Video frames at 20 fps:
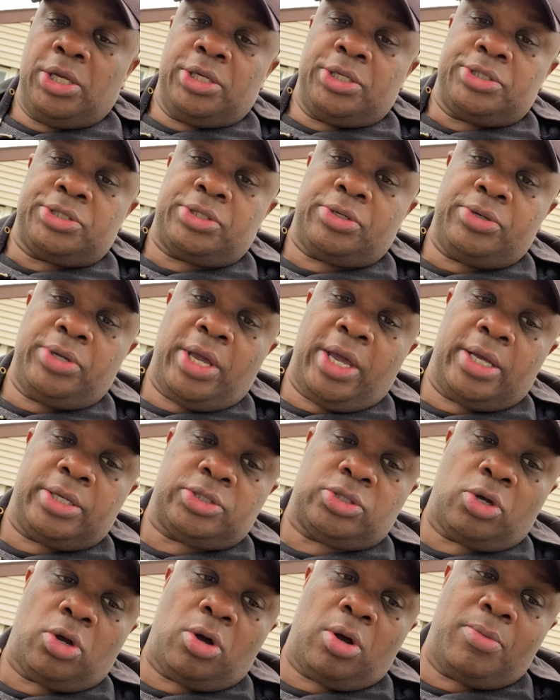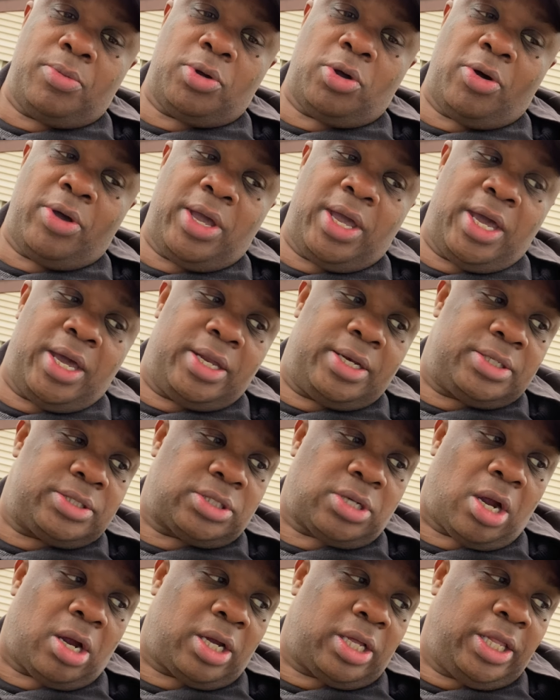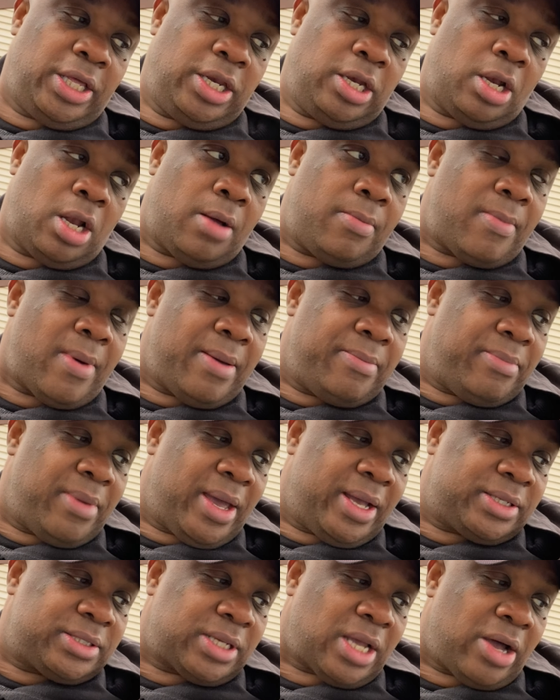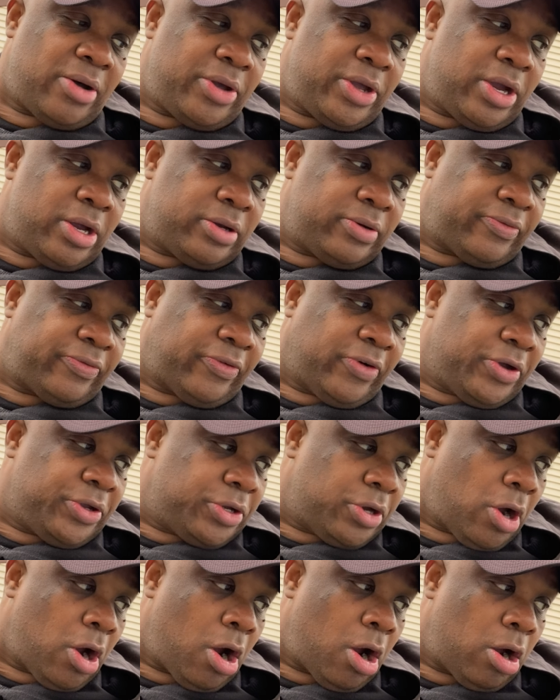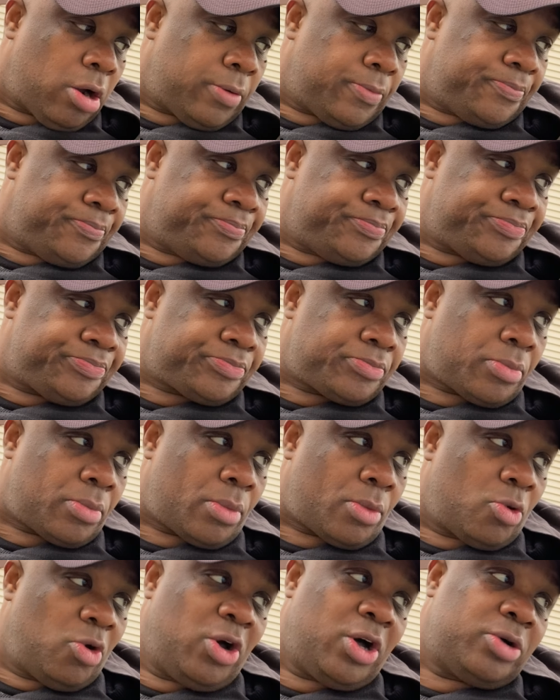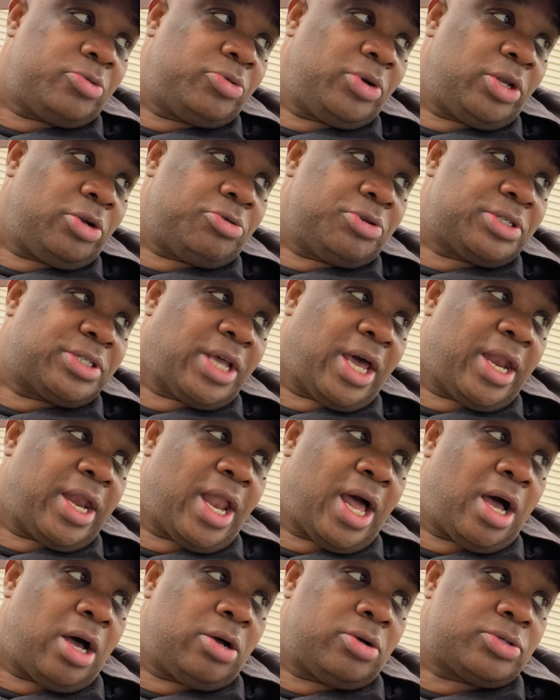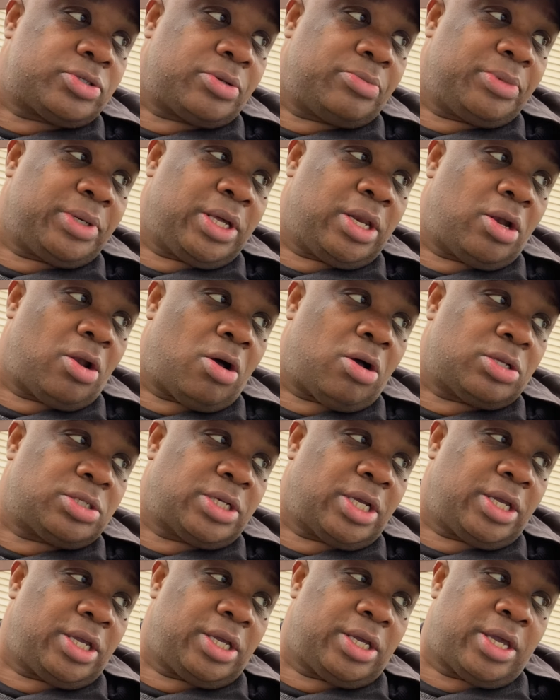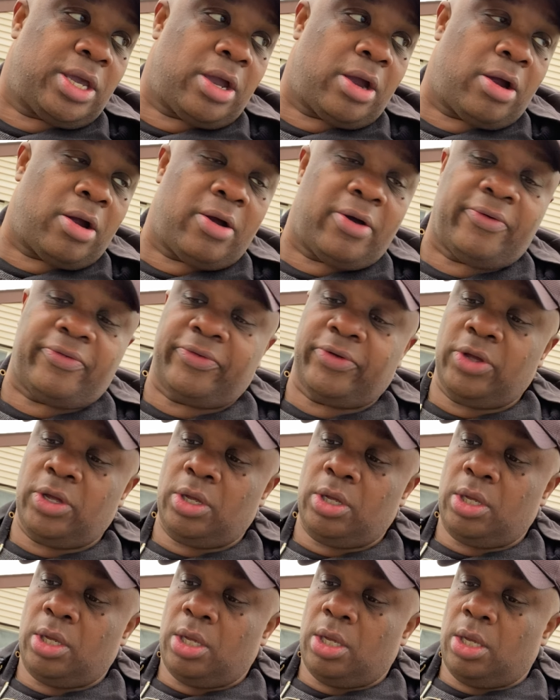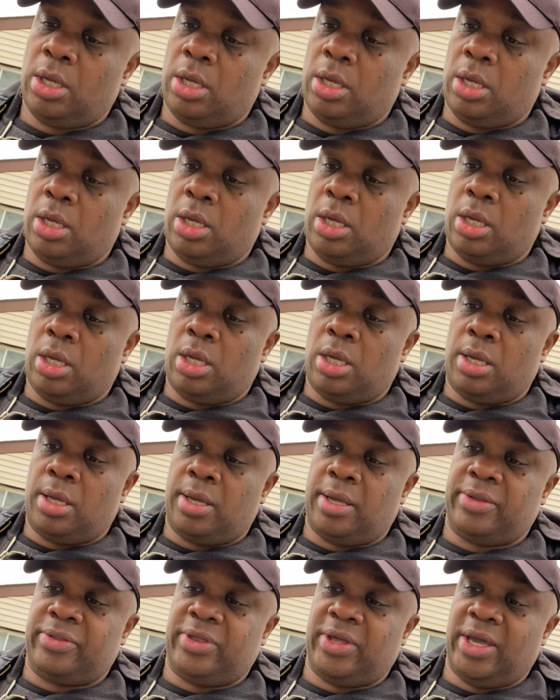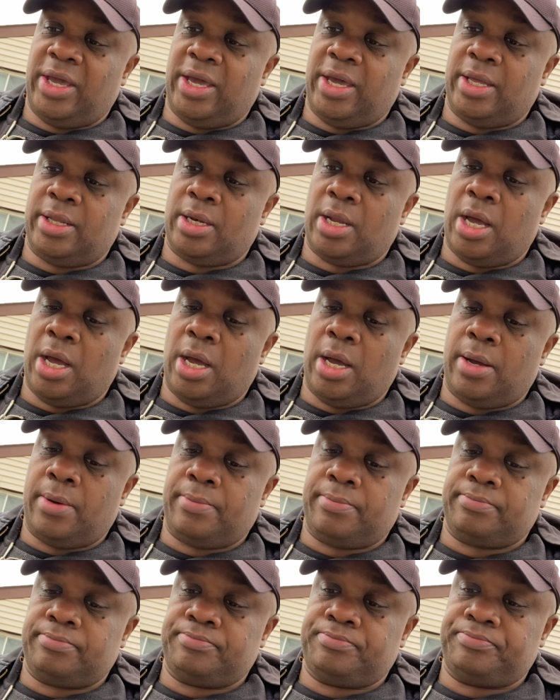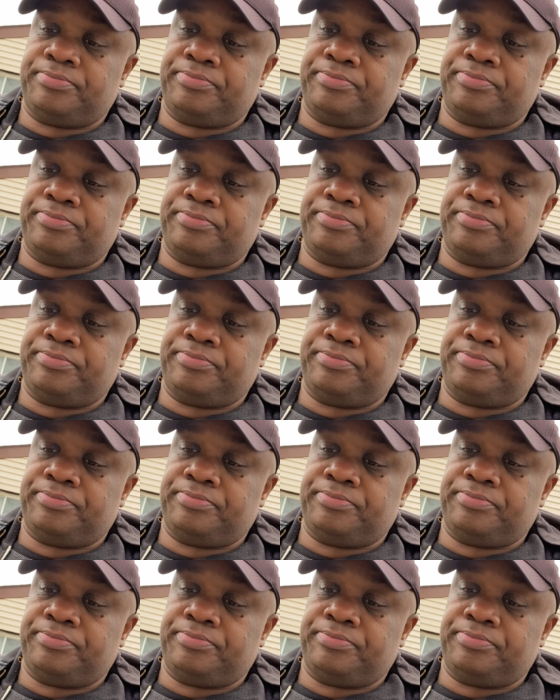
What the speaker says: So yeah, so I'm gonna go ahead and start cleaning up my mess out here in the front yard. Well, really on the side of the house. I'm gonna get it all taken care of. And then I'm